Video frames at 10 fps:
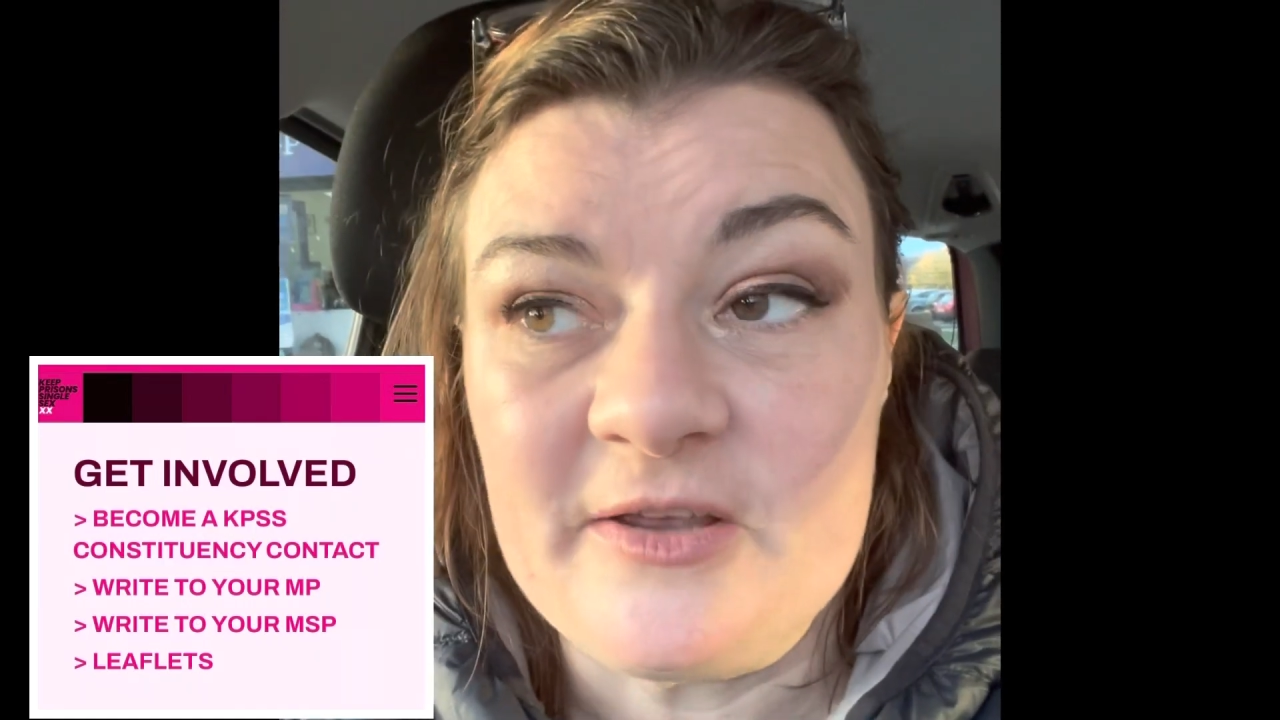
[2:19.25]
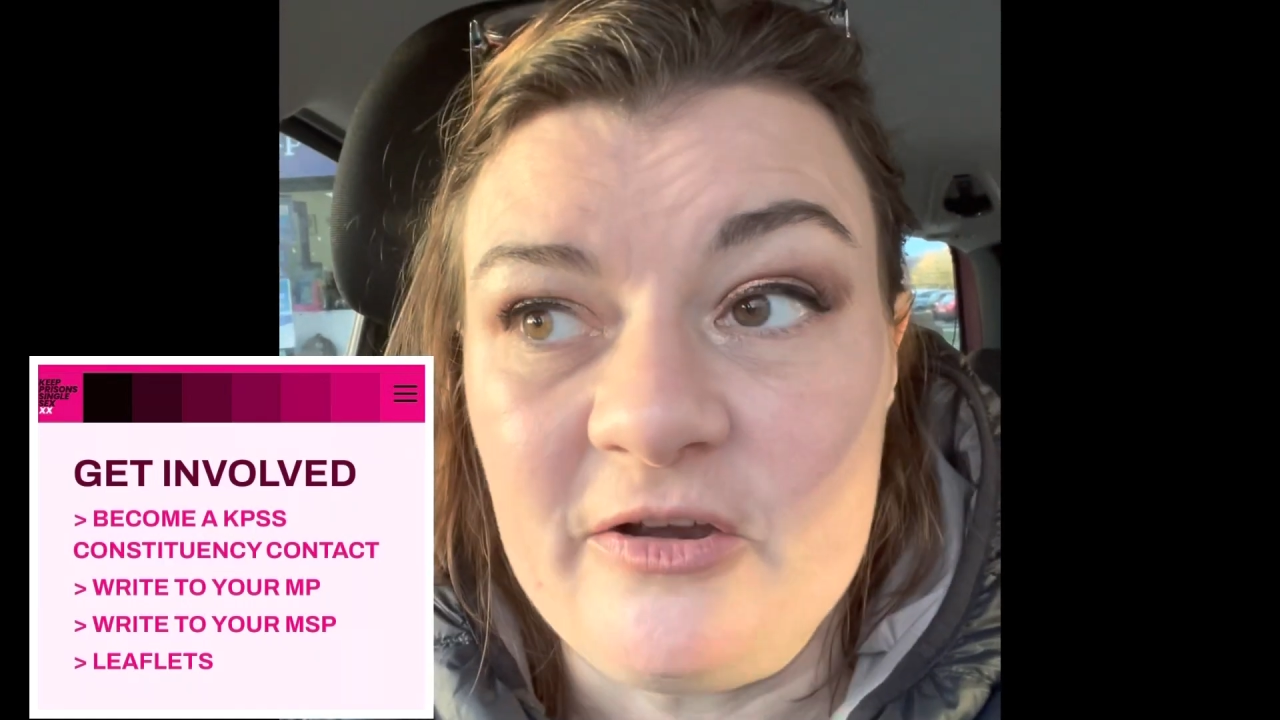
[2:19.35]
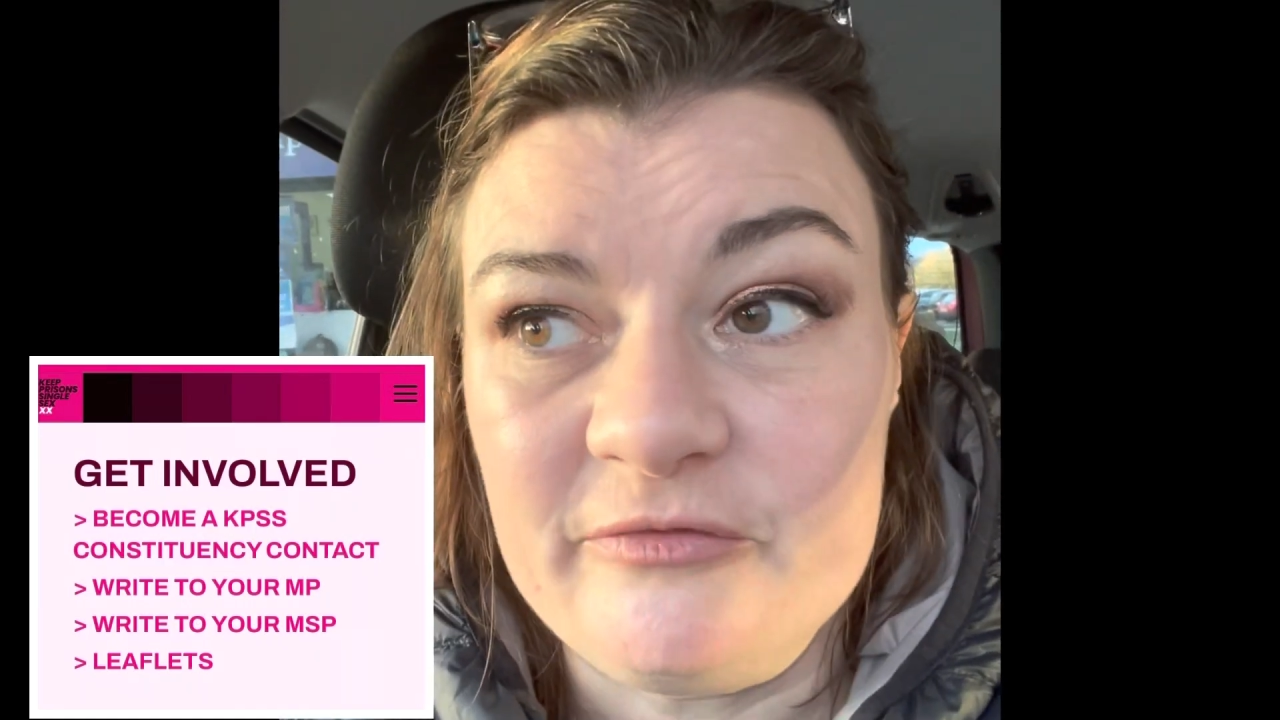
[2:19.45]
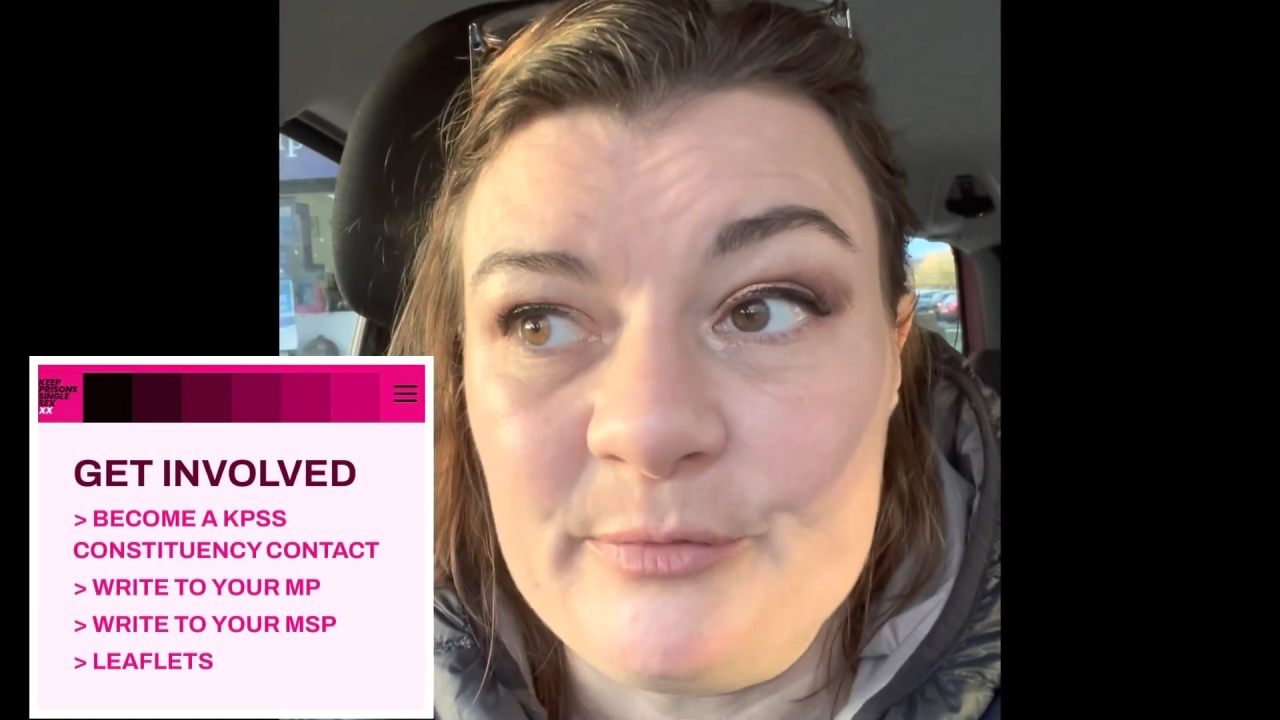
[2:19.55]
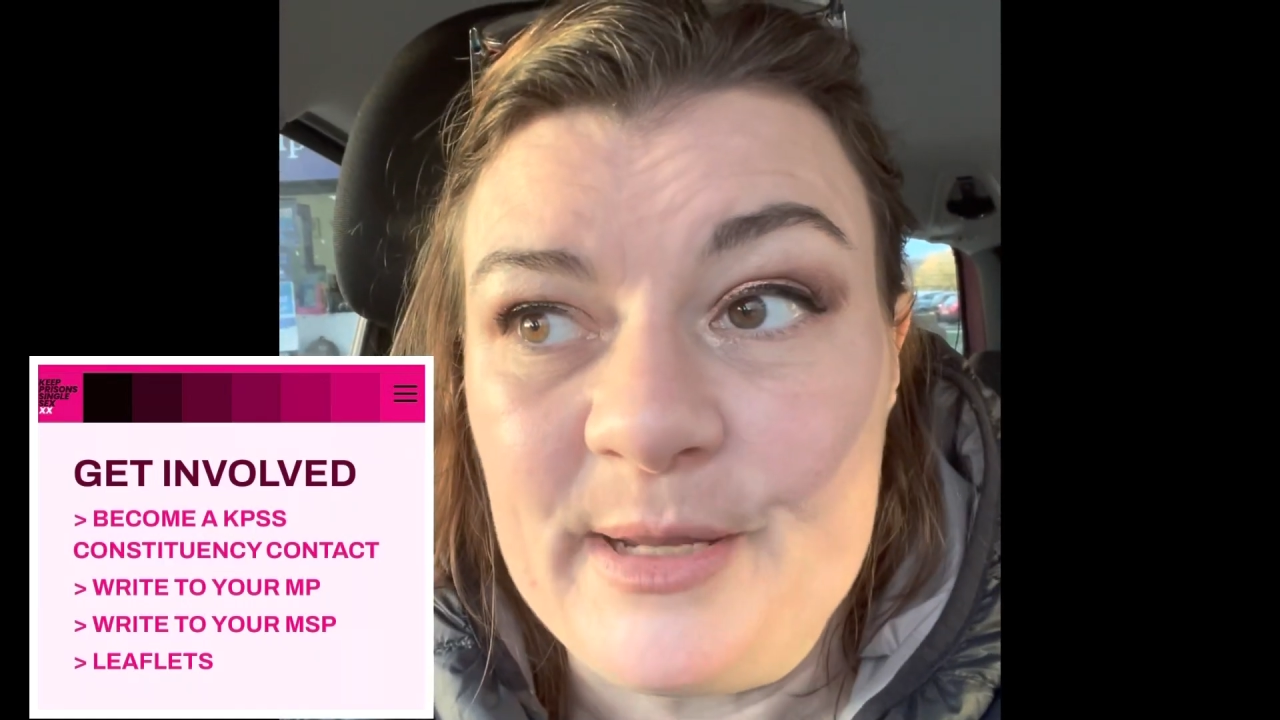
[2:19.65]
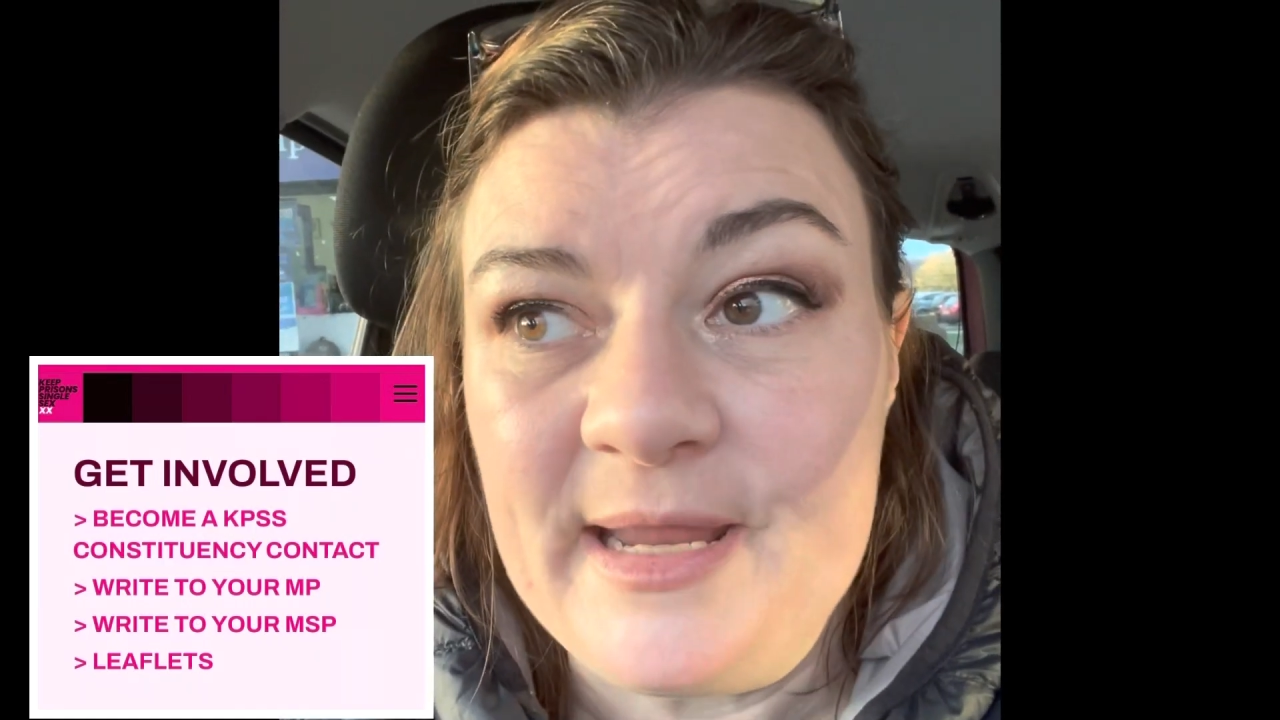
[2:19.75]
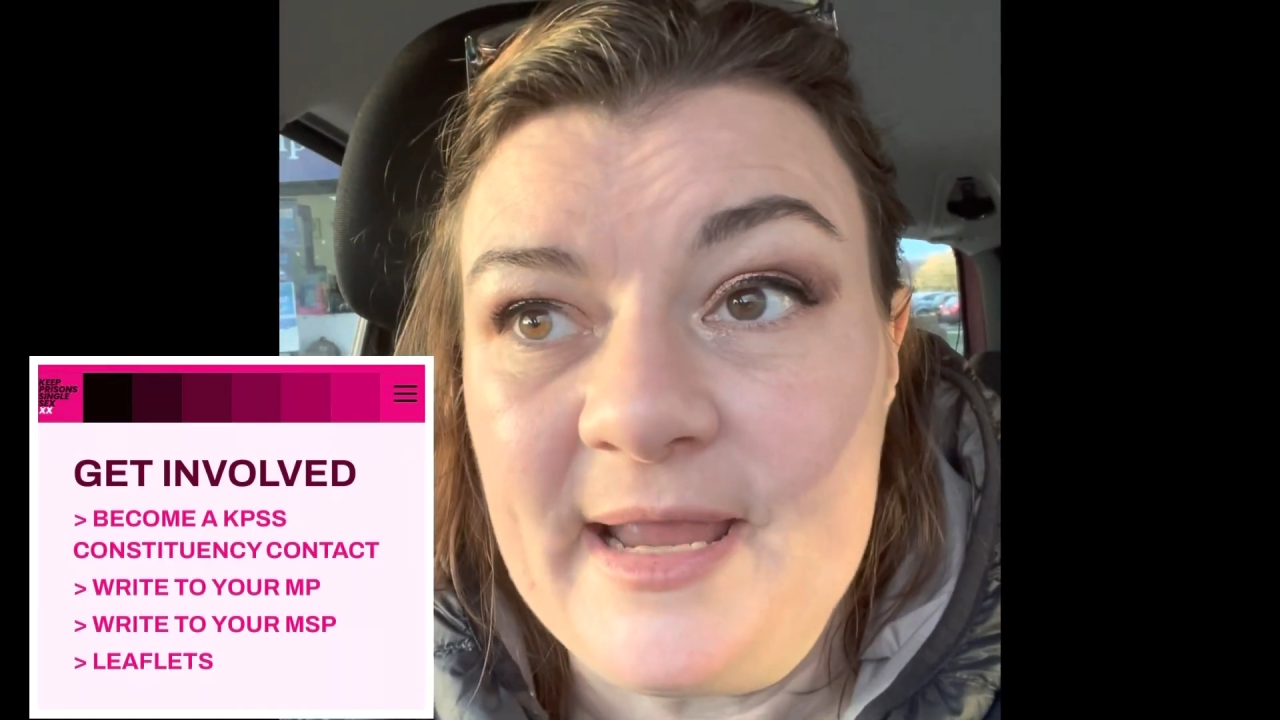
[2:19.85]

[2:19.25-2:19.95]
halfway